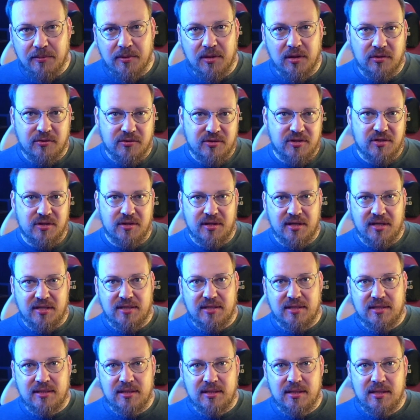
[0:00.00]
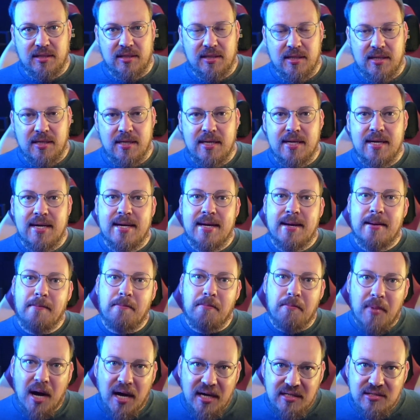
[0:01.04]
close to this.
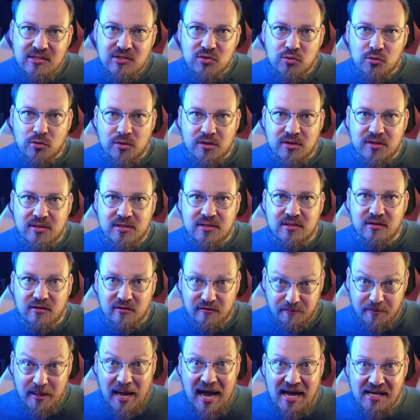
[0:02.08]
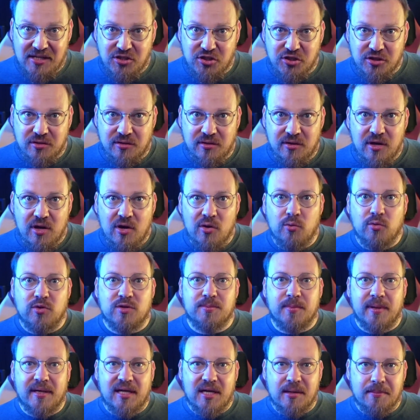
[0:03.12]
My source of passion
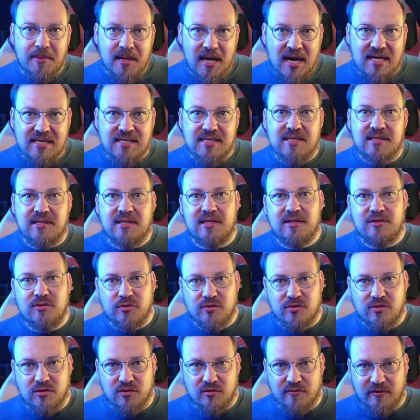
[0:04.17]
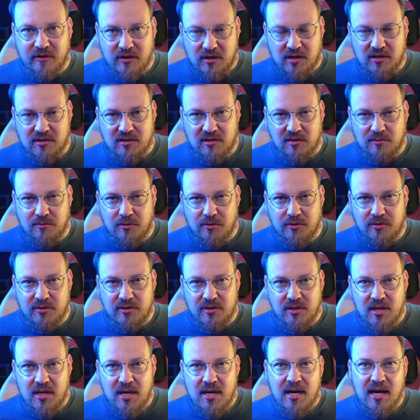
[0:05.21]
was my capacity to serve our customers,
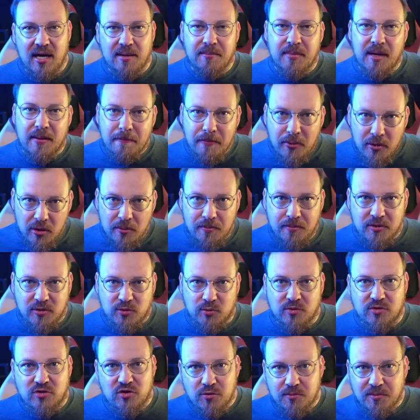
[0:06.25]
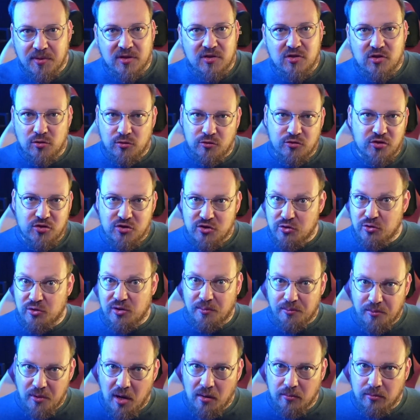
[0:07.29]
and my purpose was to build solutions to their
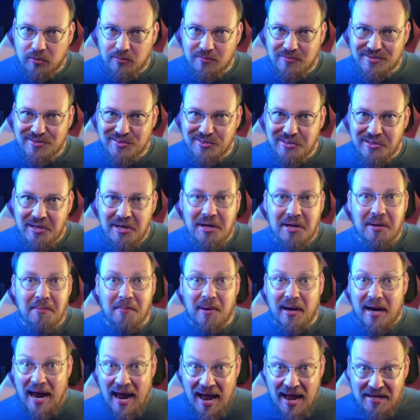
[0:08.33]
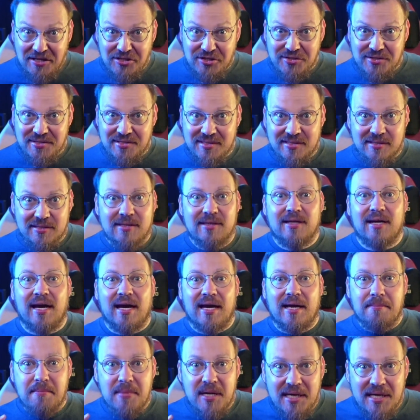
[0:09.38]
problems. My actions
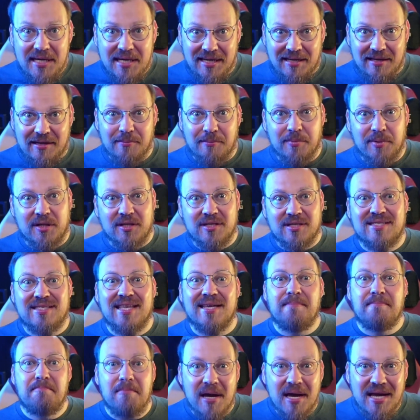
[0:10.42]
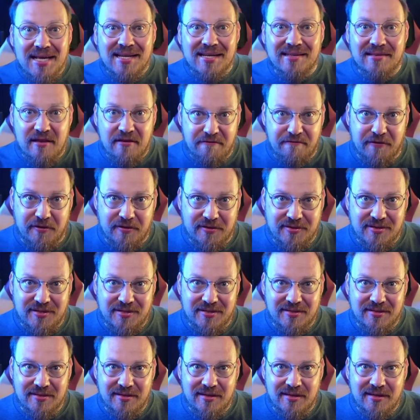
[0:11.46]
had meaning because they made a difference.